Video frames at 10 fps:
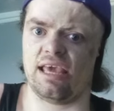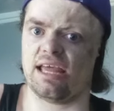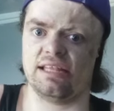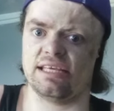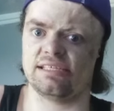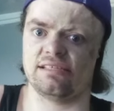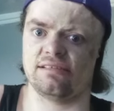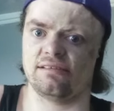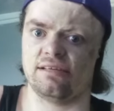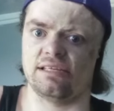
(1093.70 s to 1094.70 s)
And
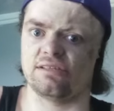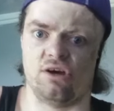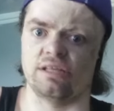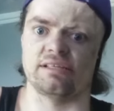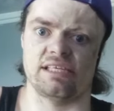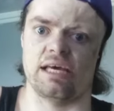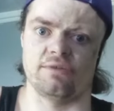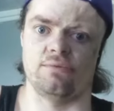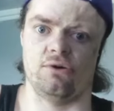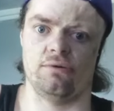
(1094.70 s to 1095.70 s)
this is
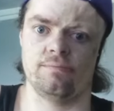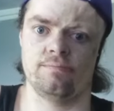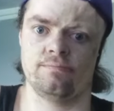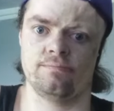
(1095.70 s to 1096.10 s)
unacceptable.